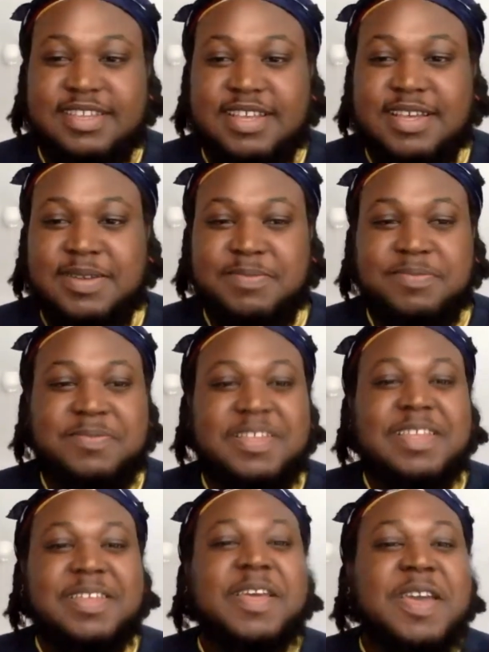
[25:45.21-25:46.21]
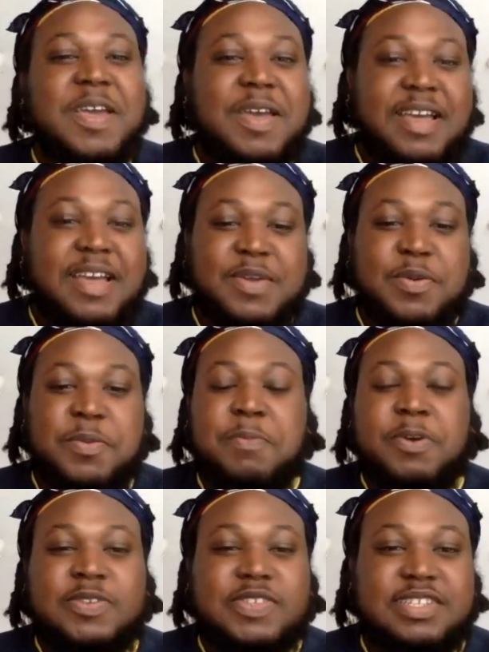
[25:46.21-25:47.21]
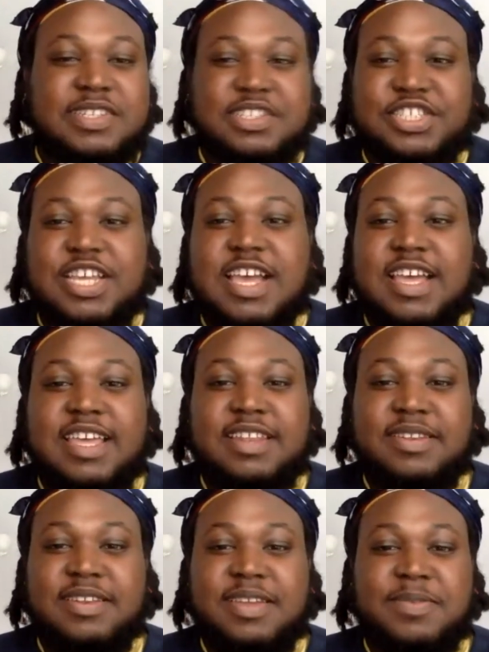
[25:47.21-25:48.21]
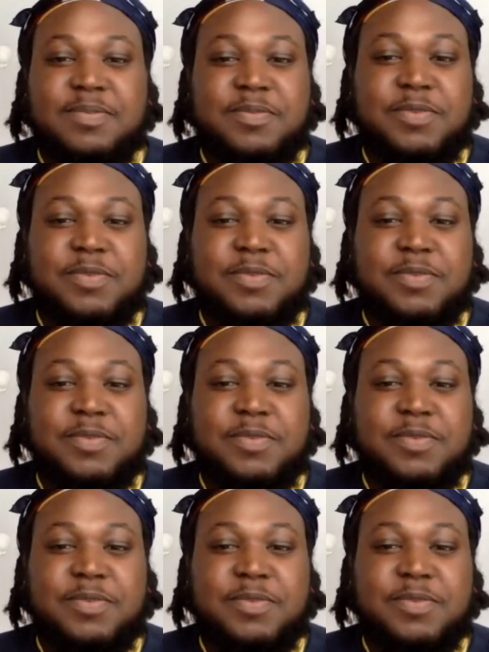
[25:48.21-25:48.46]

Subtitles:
it will be posted in the chat and